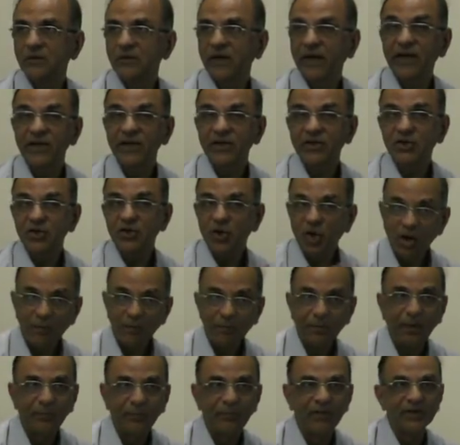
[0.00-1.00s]
It's
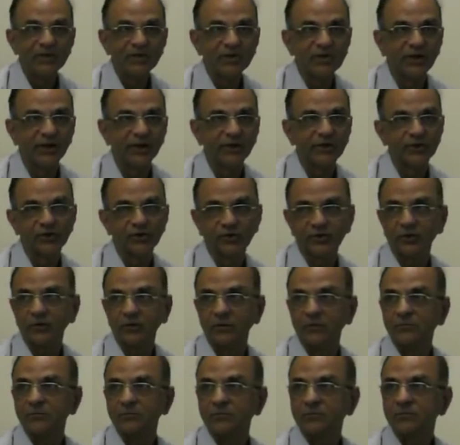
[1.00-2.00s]
not published literature.
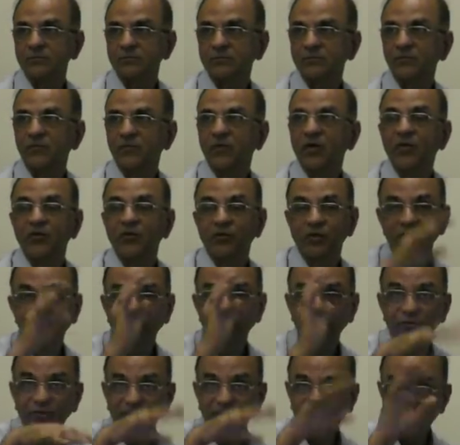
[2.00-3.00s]
For
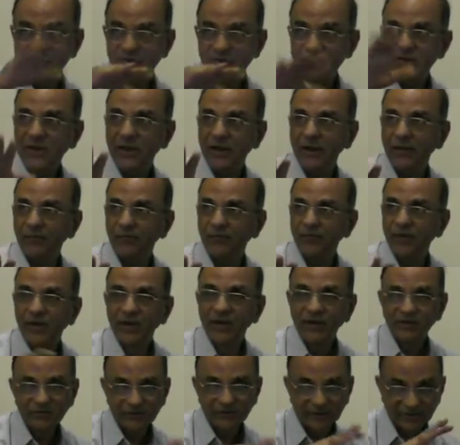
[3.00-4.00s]
the first time,
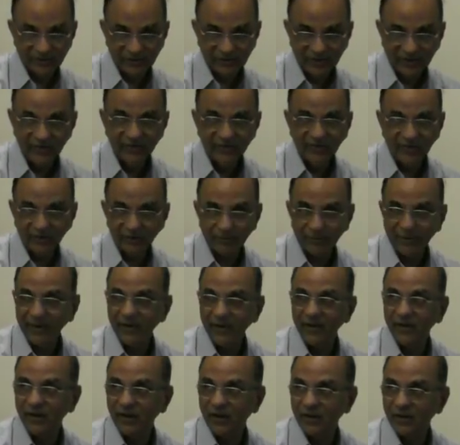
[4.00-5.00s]
such things are
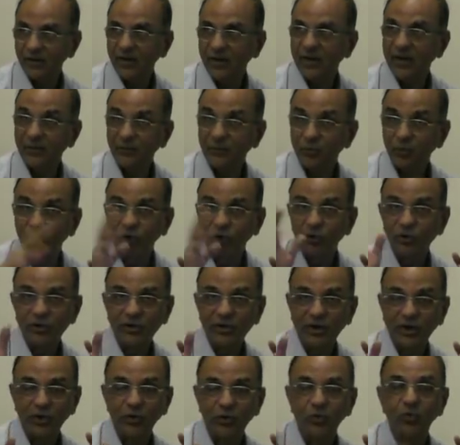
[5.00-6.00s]
being done, and I'm going to
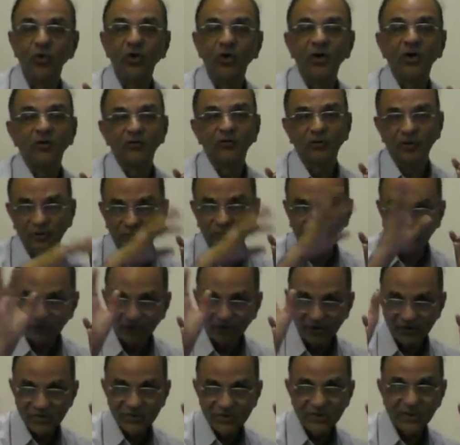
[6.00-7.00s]
tell you for the
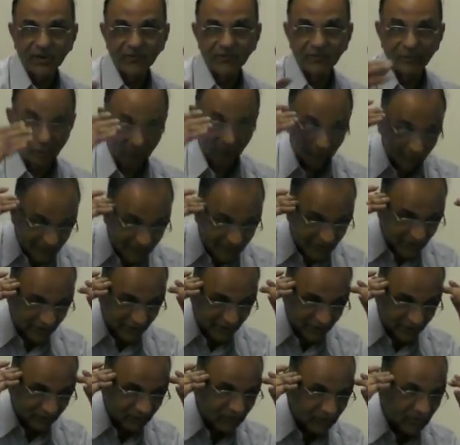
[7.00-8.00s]
first time you'll be
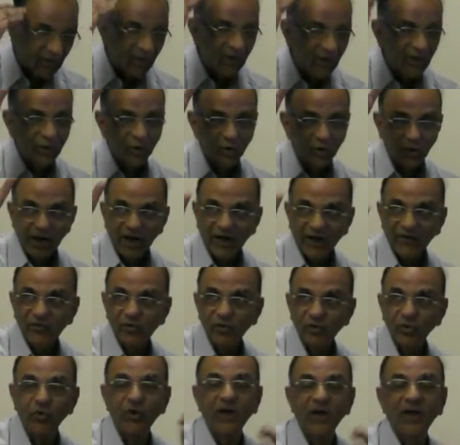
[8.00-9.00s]
hearing, your
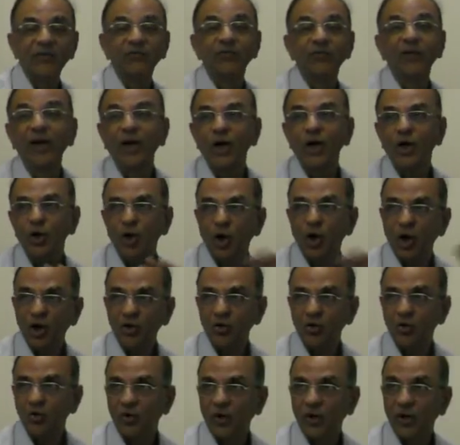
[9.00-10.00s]
ICU guys will
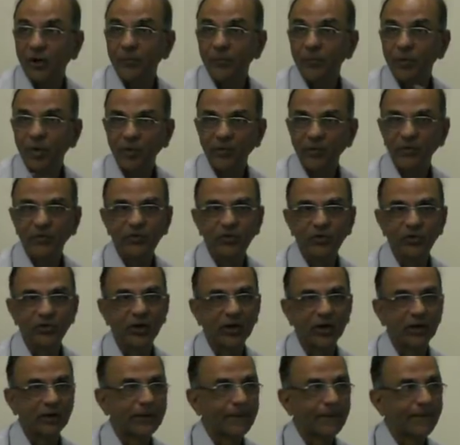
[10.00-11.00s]
not know. I promise you
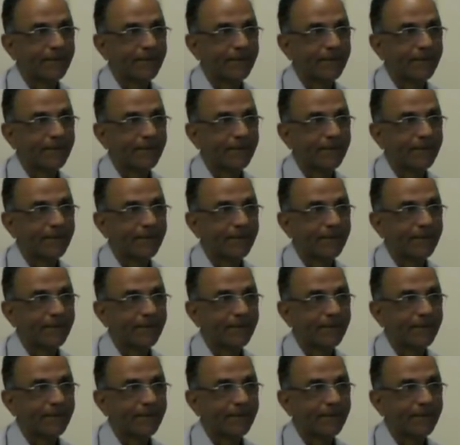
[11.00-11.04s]
that.